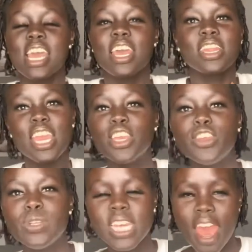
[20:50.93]
Thank
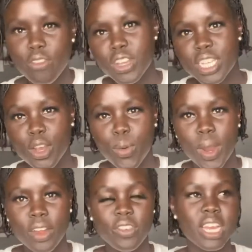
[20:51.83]
you to every single
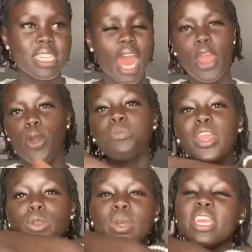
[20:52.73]
one of us. I hope
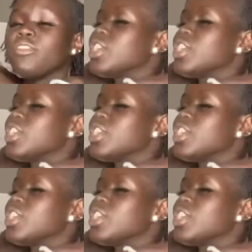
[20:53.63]
that you are giving